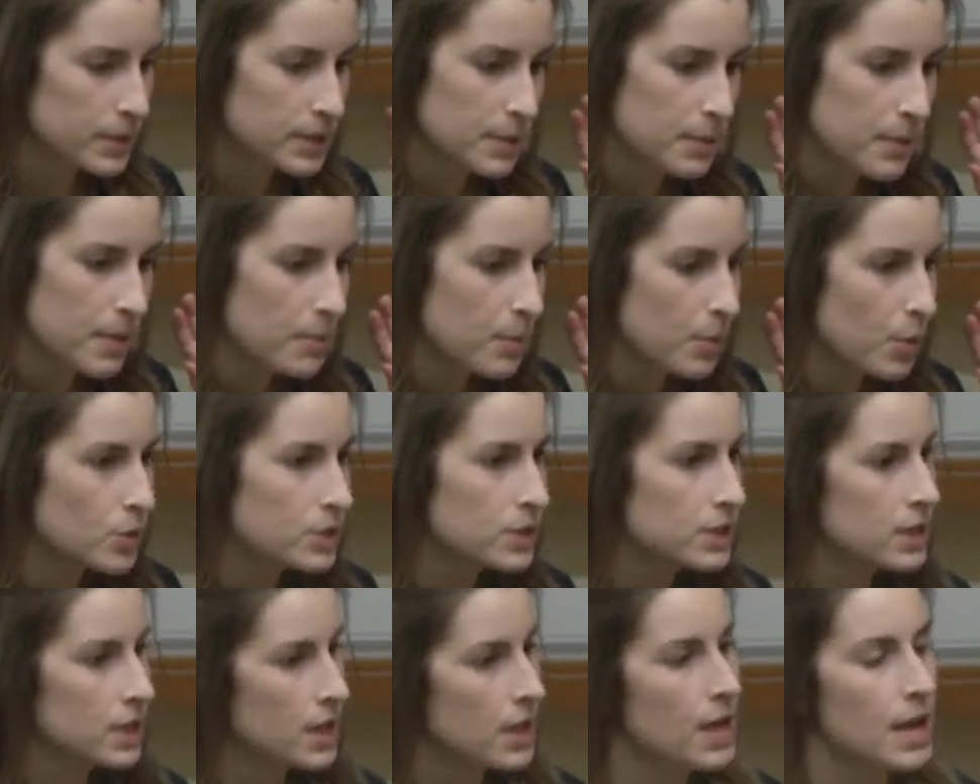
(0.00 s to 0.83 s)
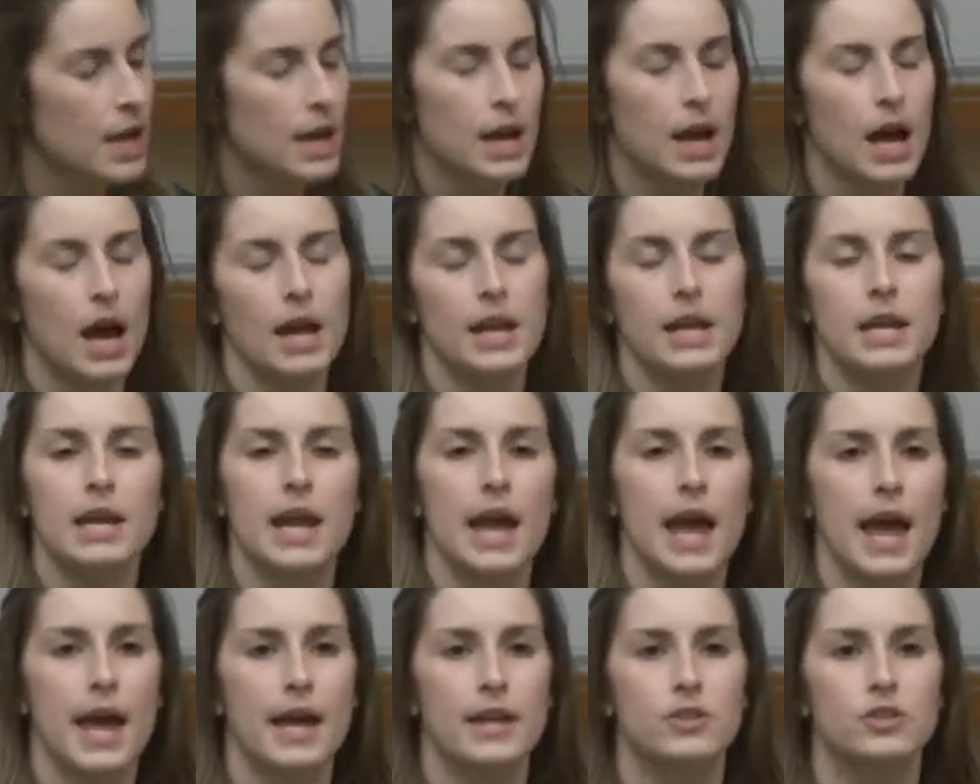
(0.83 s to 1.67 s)
with some of the most cutting
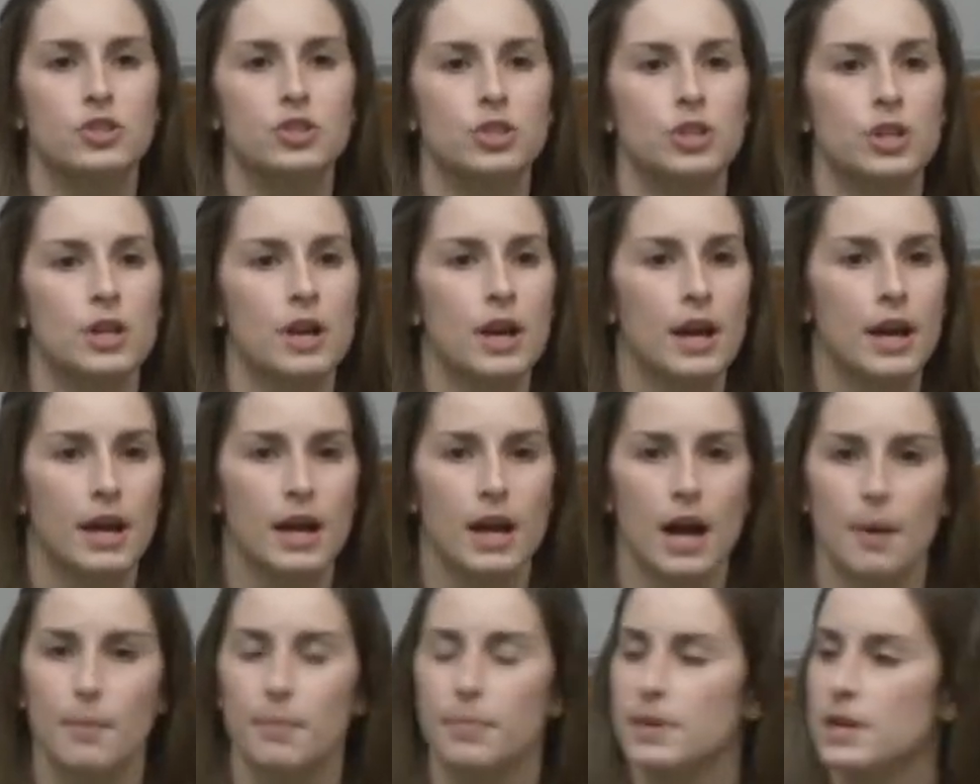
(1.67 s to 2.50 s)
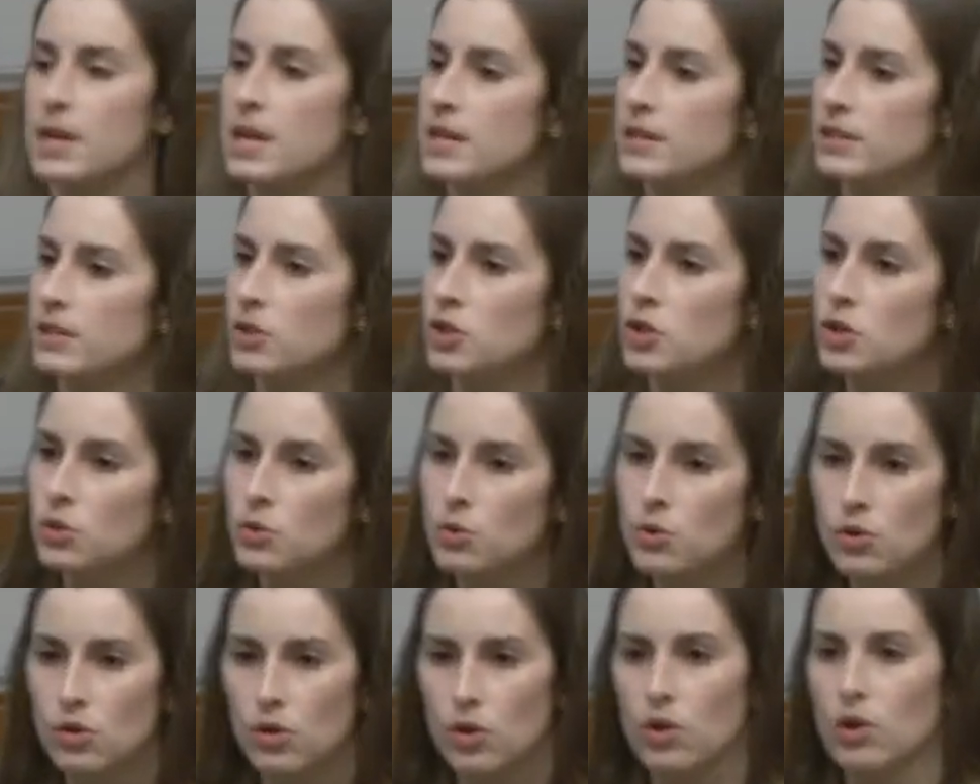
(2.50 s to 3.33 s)
edge companies,
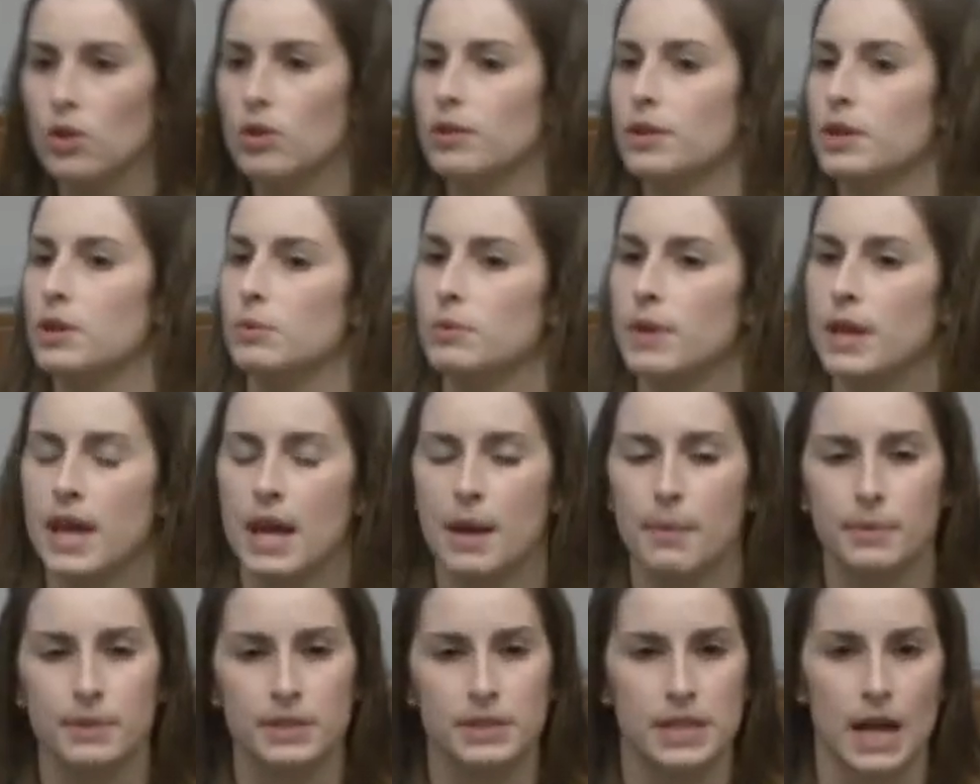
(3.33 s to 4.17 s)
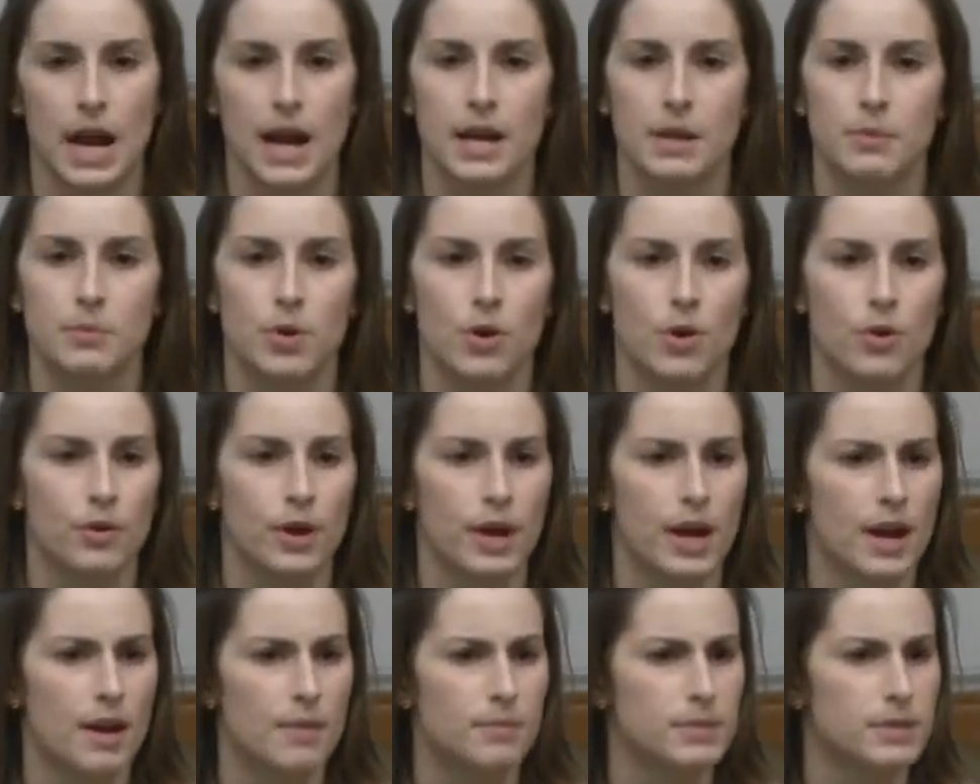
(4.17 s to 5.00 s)
Google, you know, campus dining
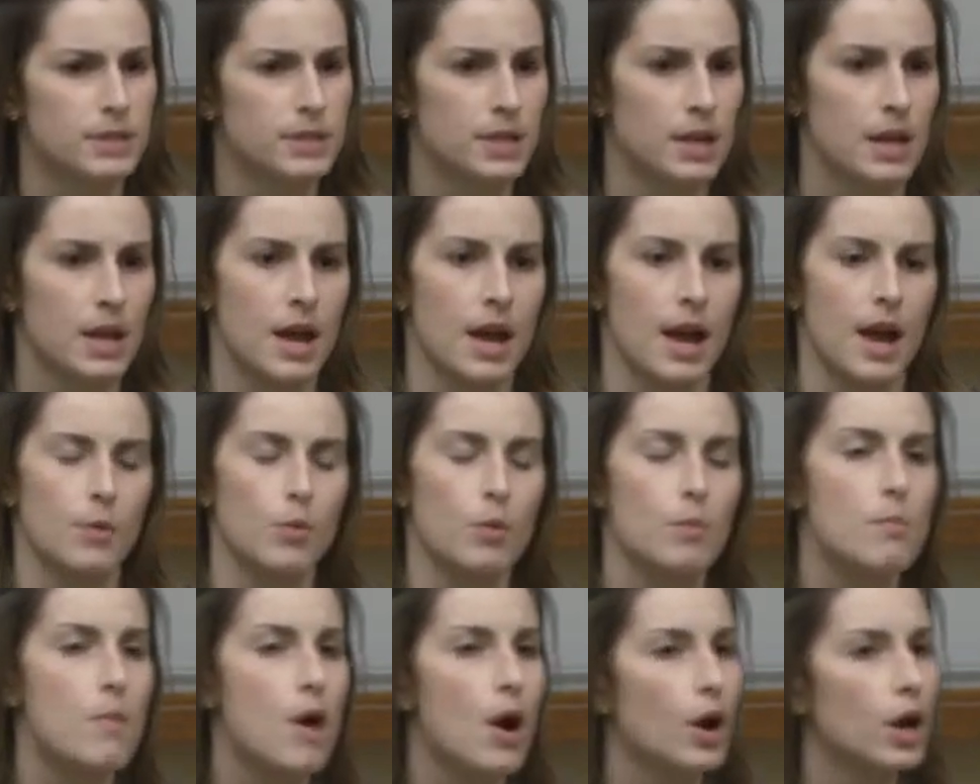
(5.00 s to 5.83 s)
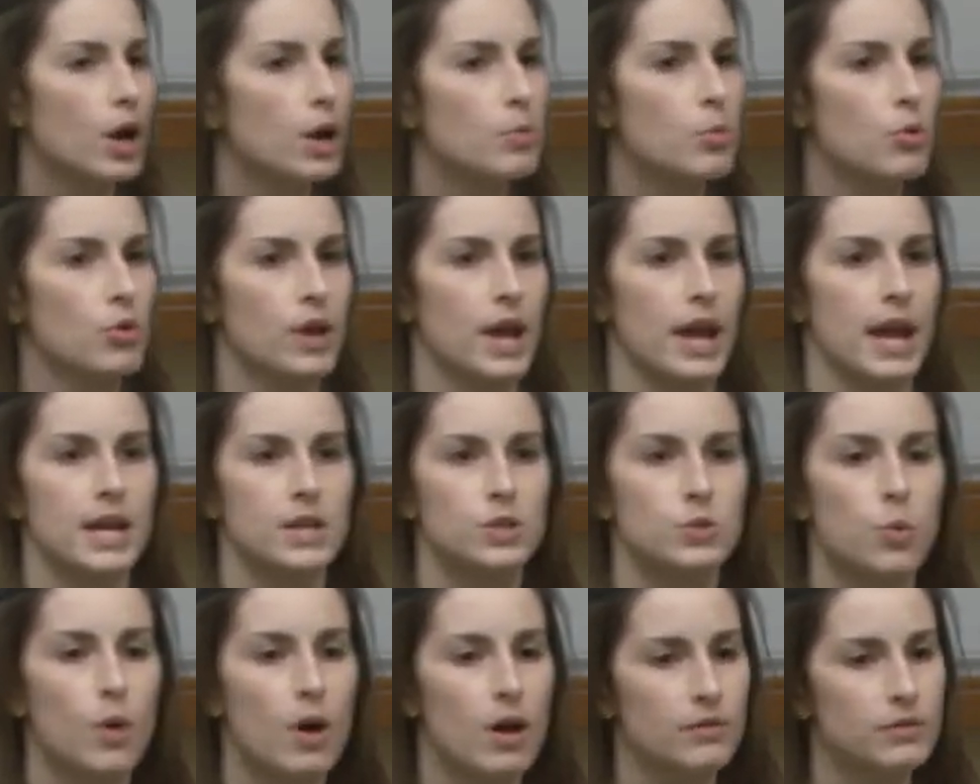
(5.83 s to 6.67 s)
programs, remarkable
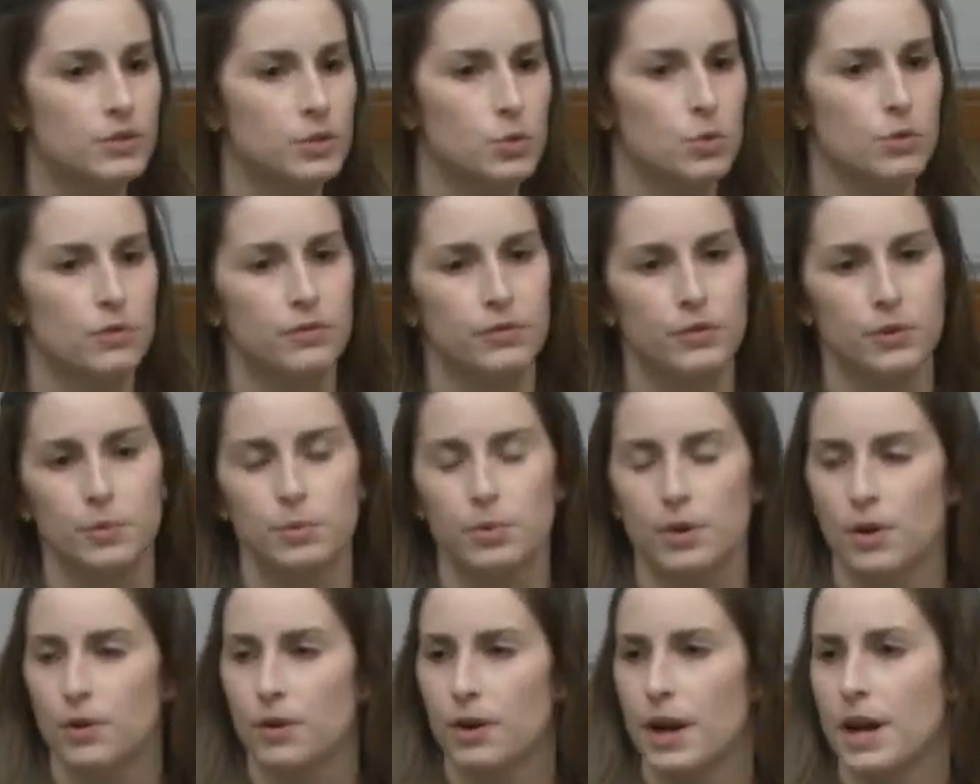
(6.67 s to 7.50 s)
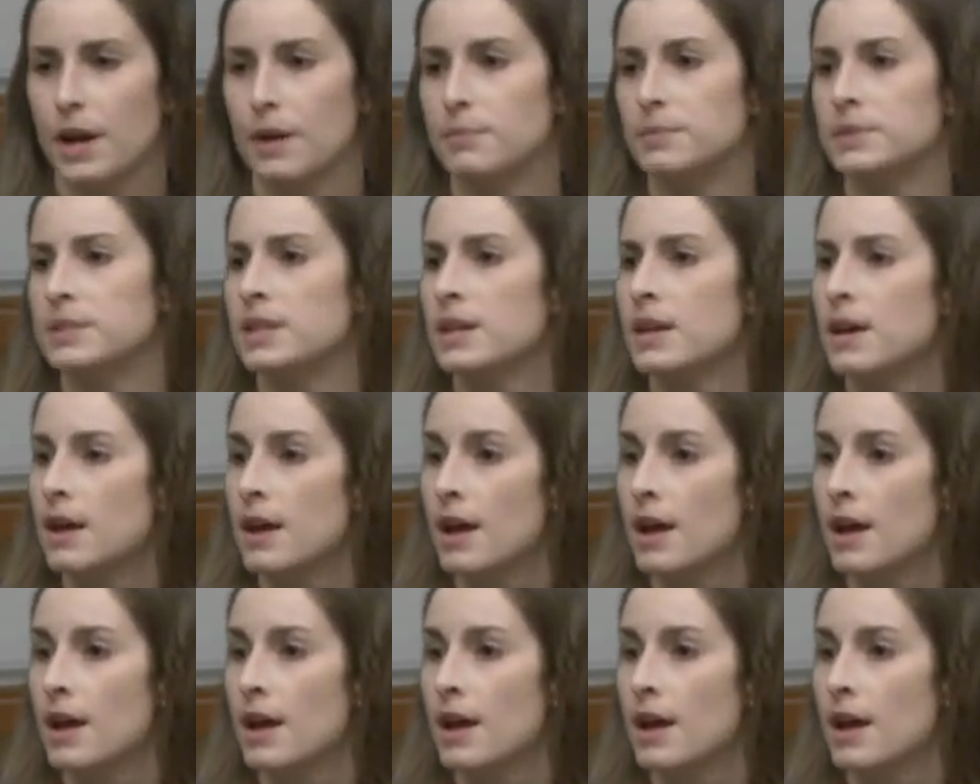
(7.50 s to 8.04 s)
K-12 school food programs,